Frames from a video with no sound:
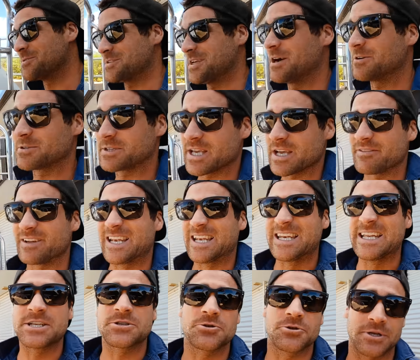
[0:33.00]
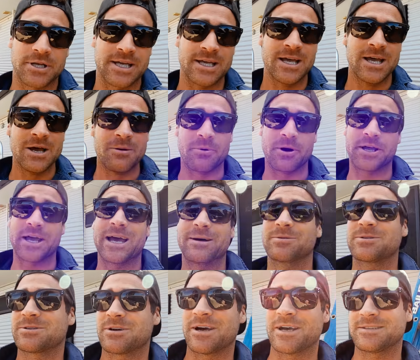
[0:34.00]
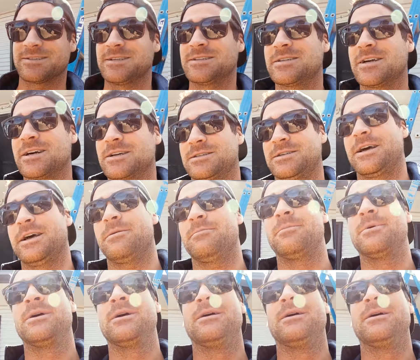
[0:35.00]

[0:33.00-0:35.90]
that was held together literally by cable ties and duct tape.